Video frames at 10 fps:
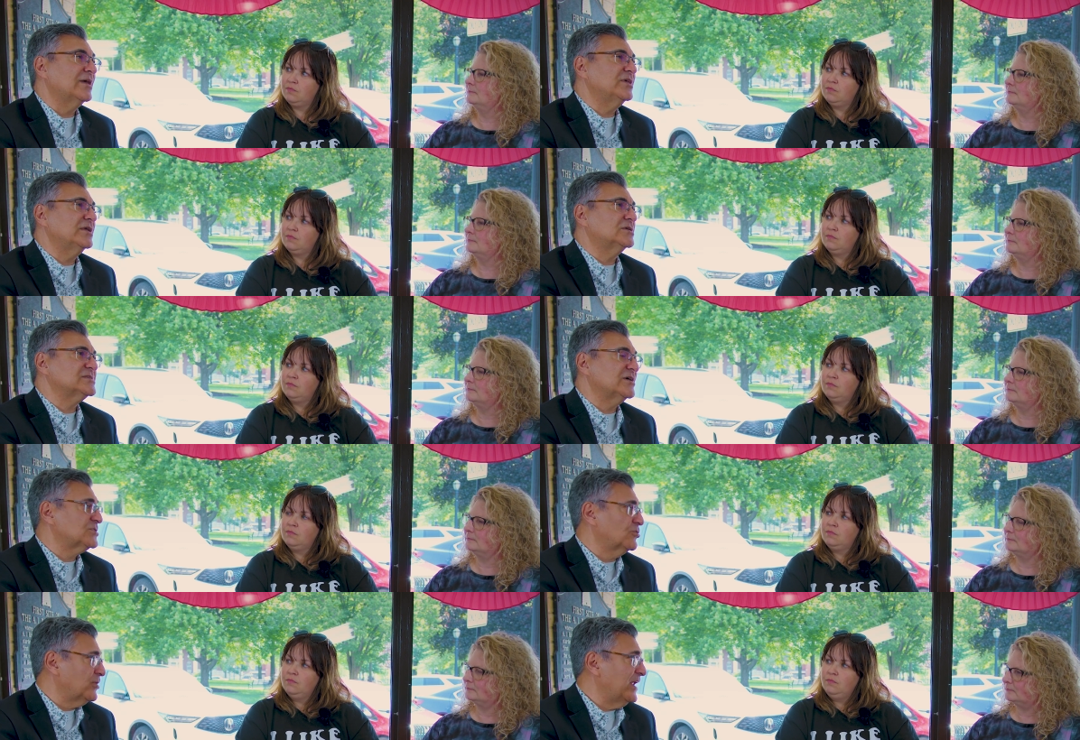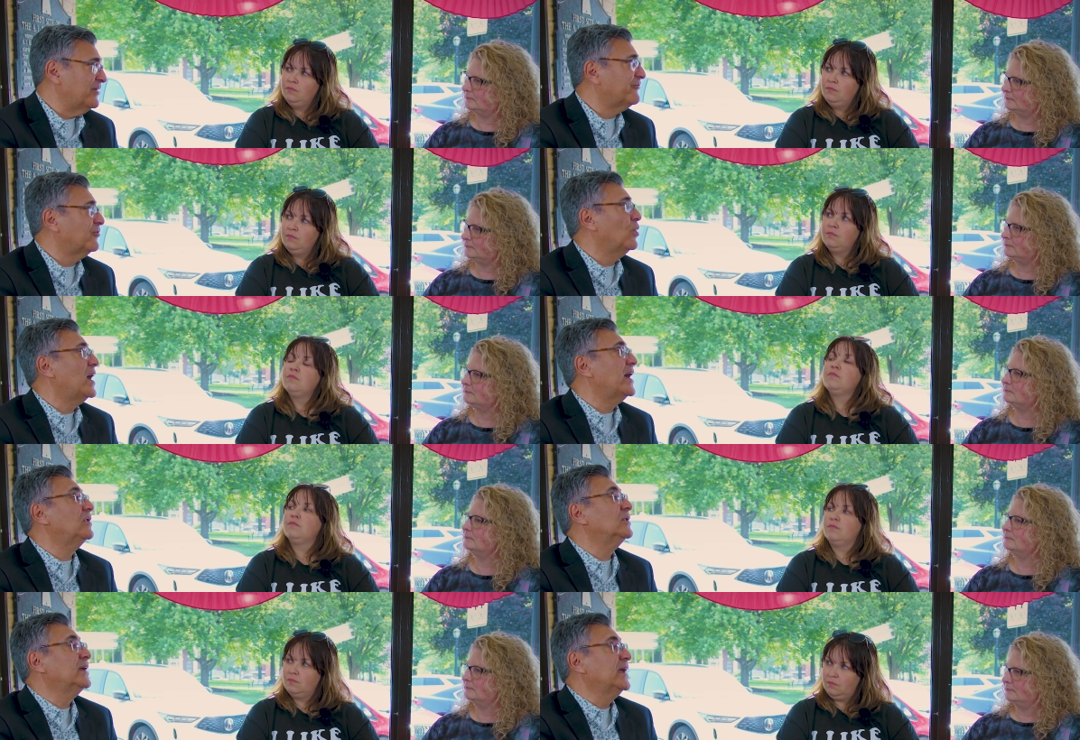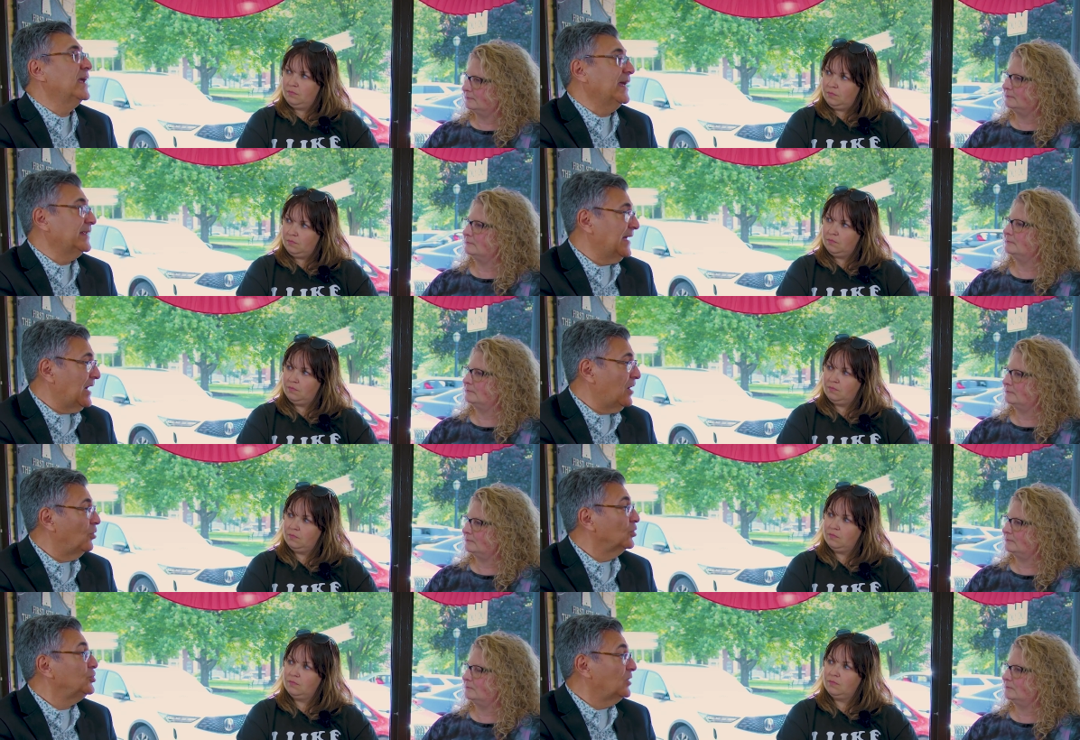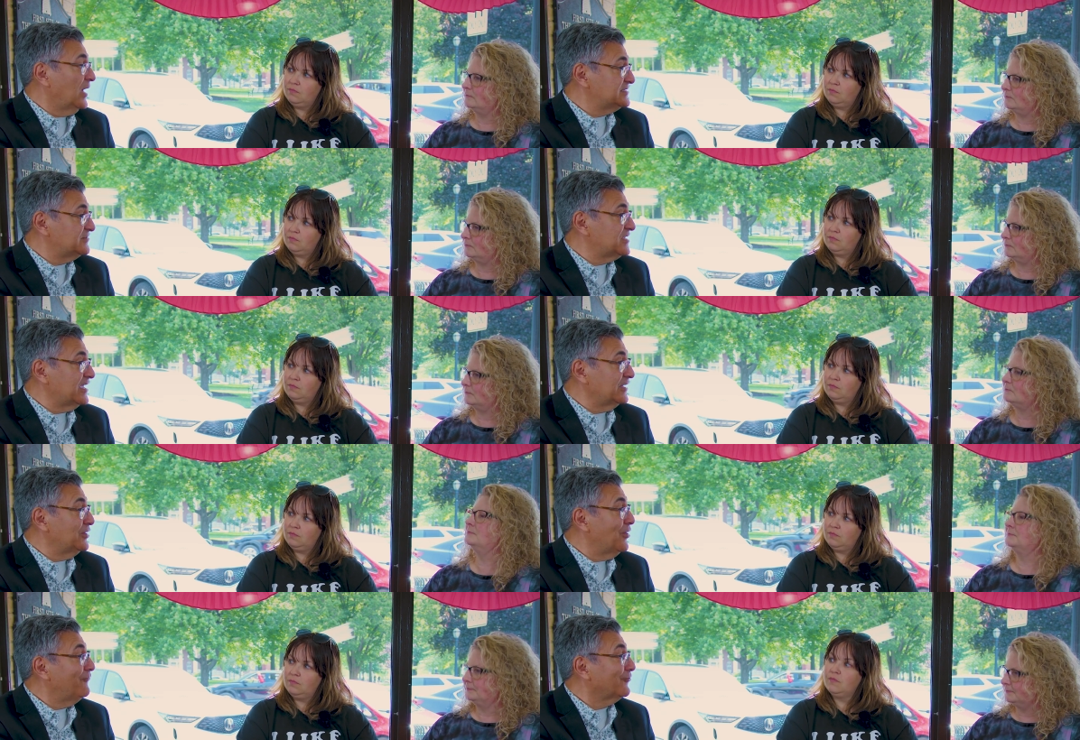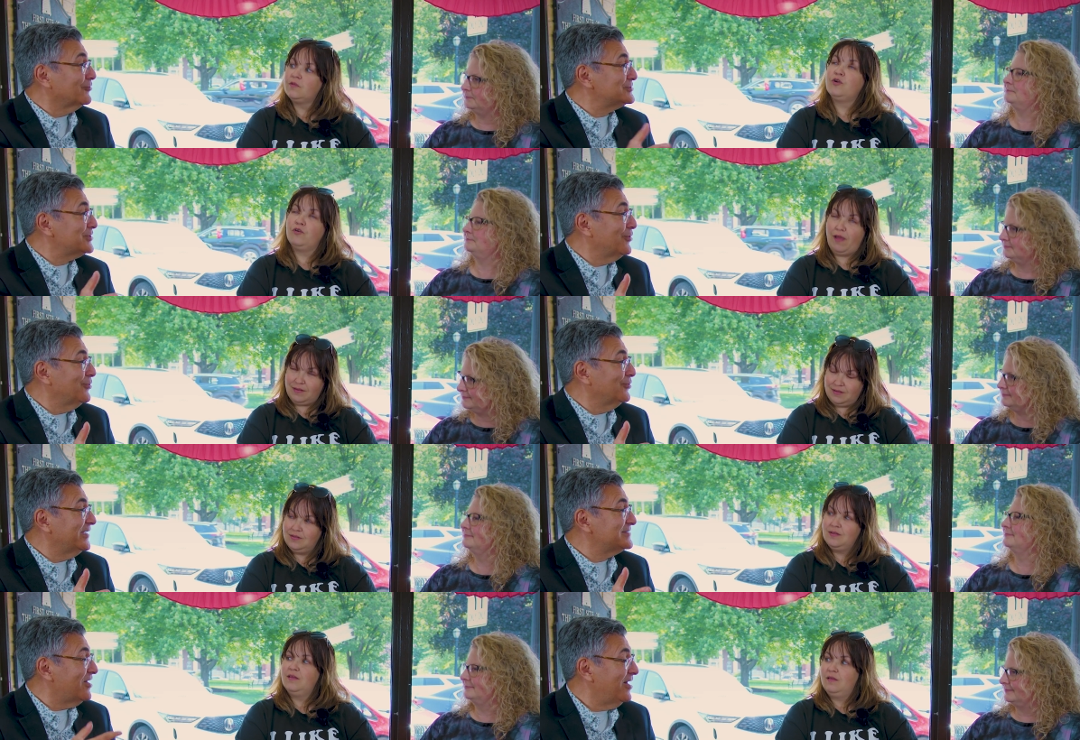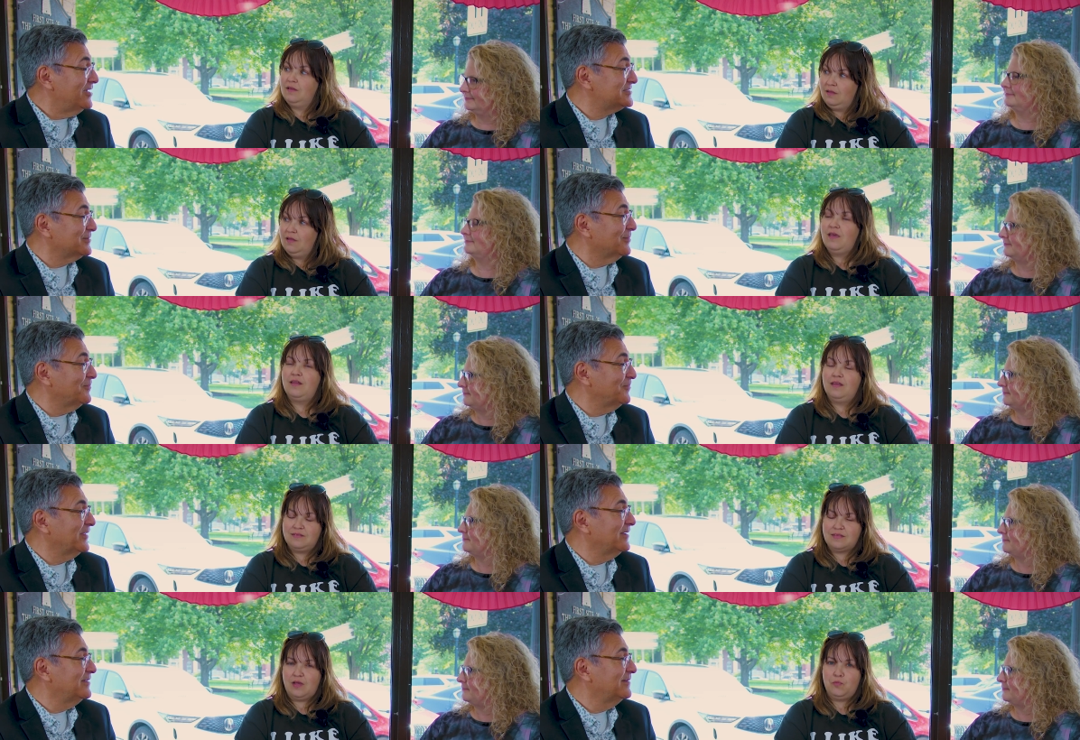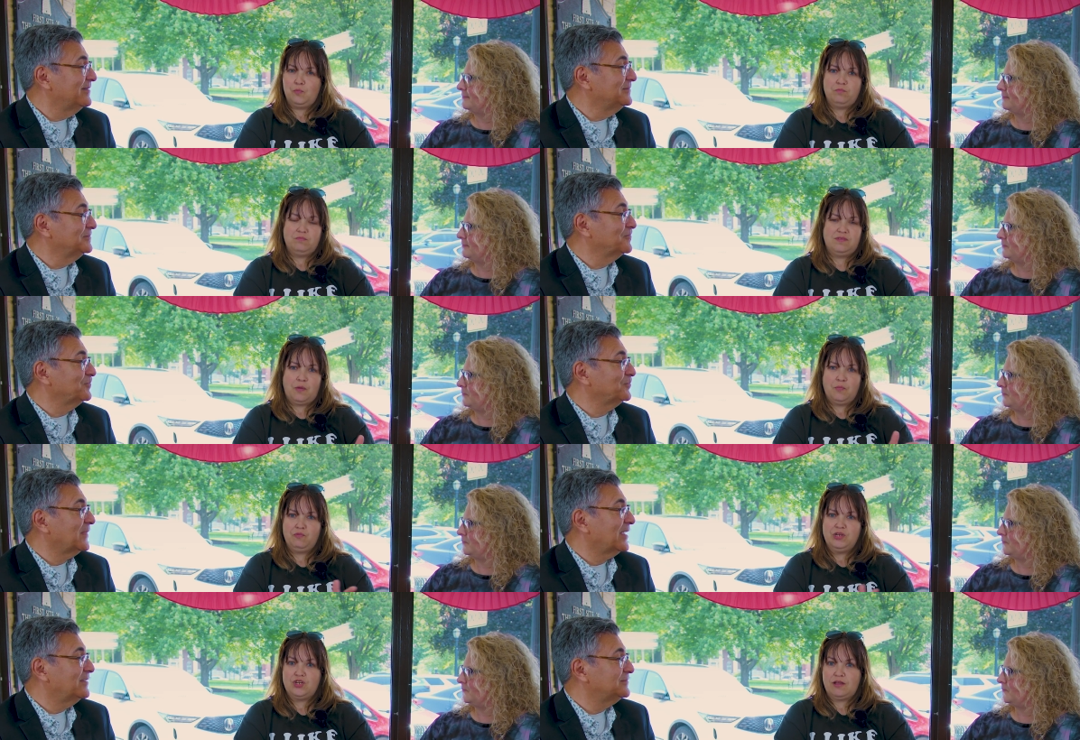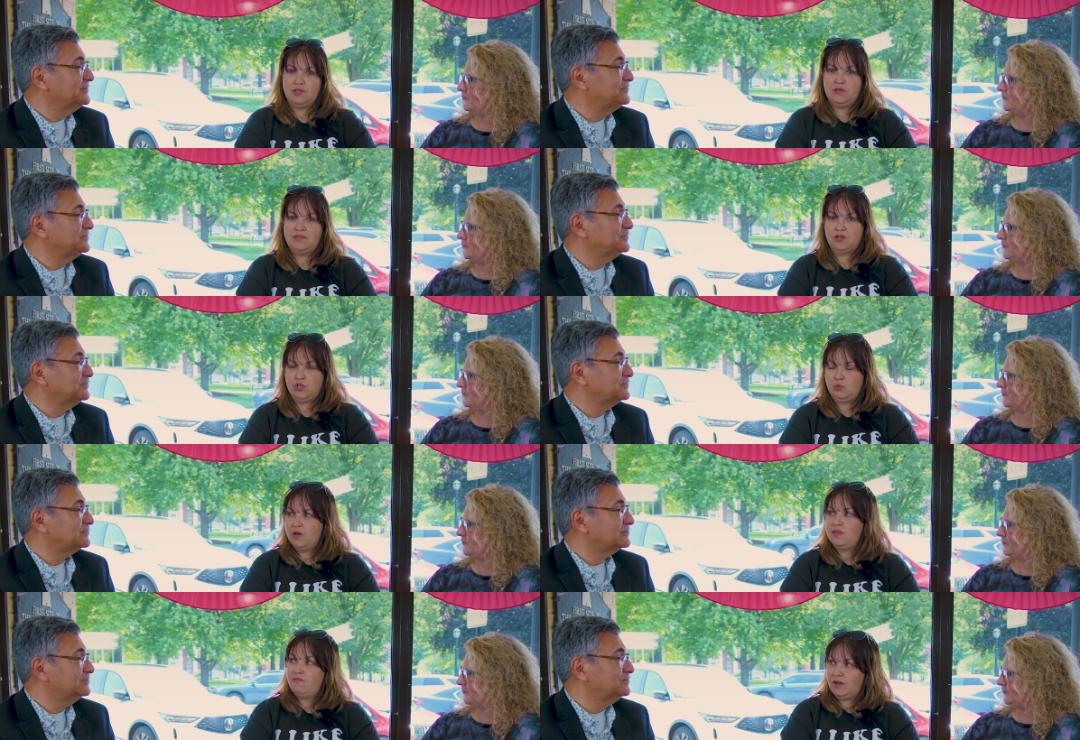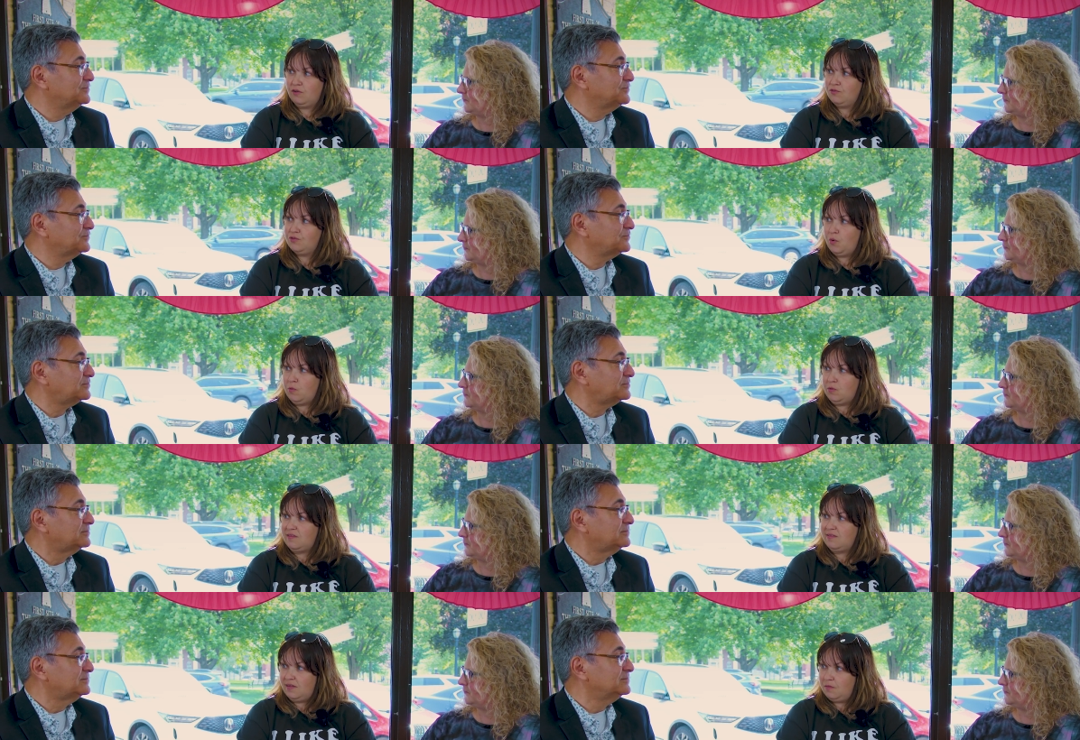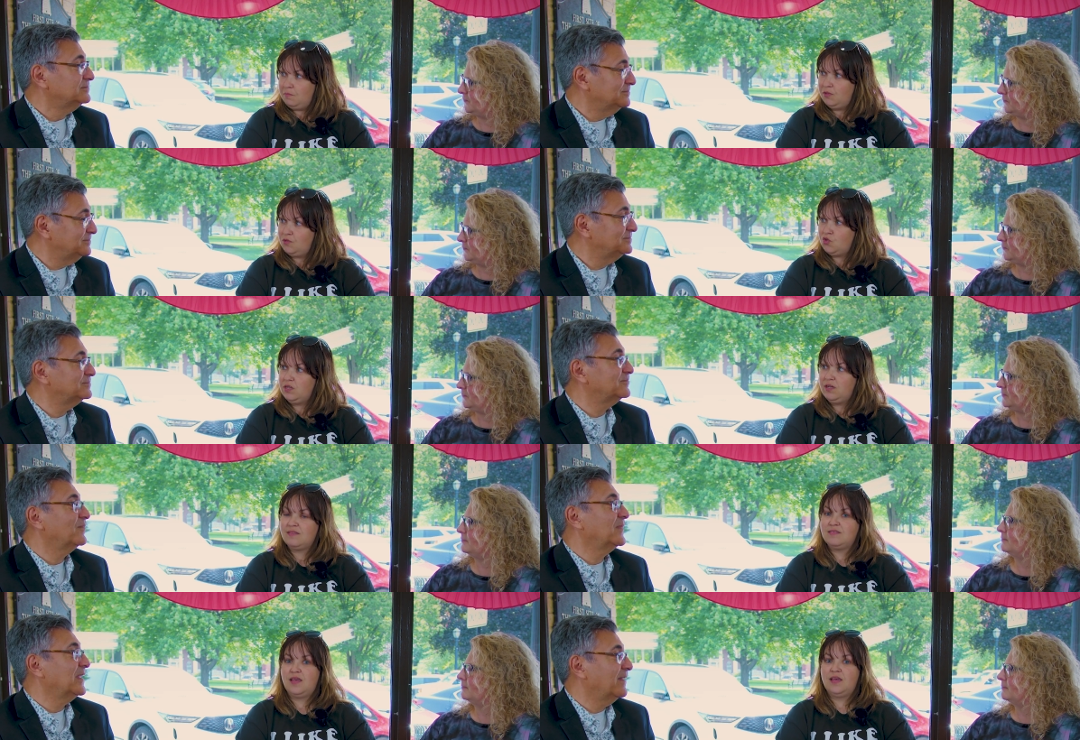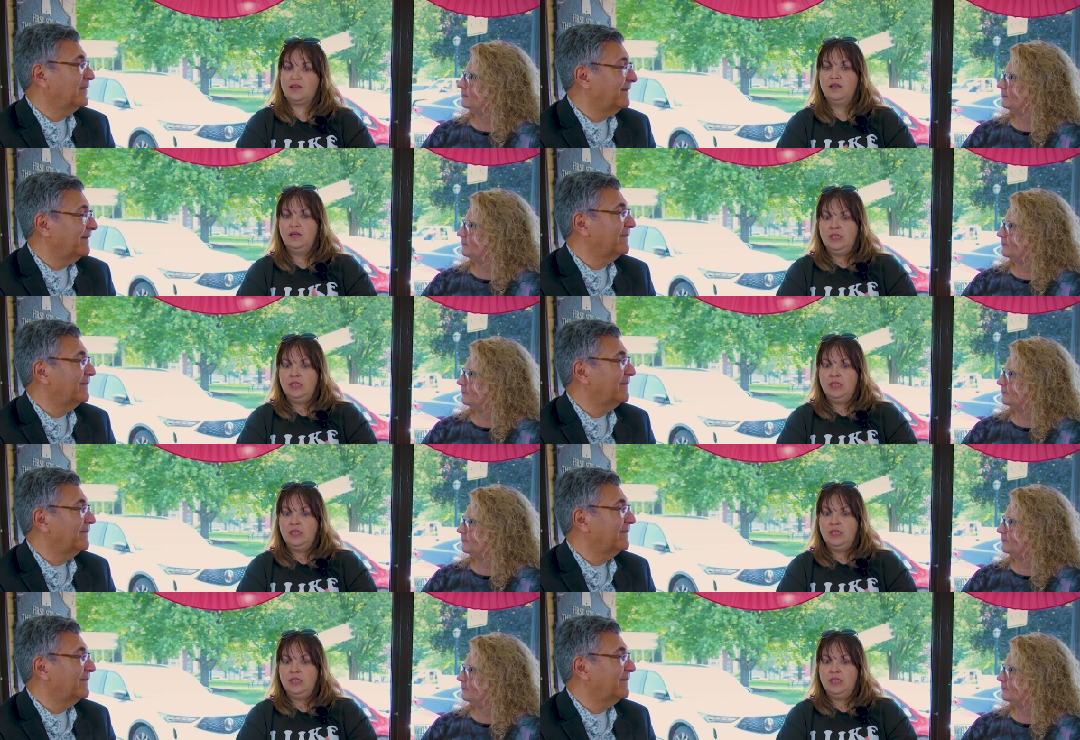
Speaker 1: I think, Southtown Creative for a while, and now you guys have taken it over. So Correct. that's awesome.
Speaker 2: It is. Uh, someone reached out to us, actually, one of the vendors who always did Mill Street, and said,